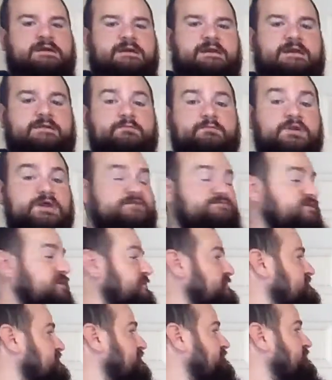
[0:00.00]
And what I've done
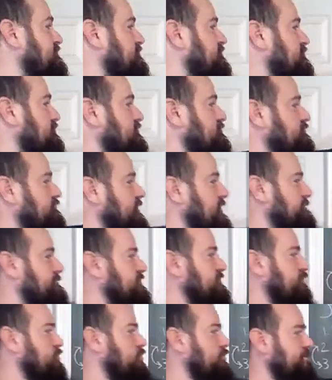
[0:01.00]
is I've grabbed
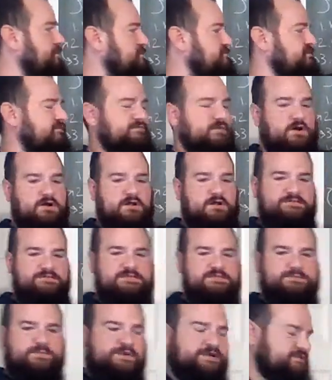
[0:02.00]
the coordinates of all of these
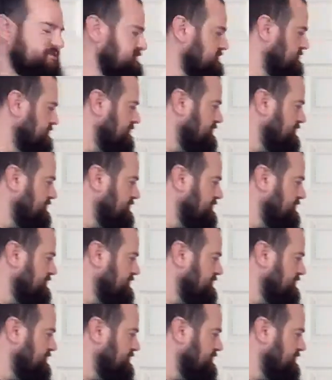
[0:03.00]
points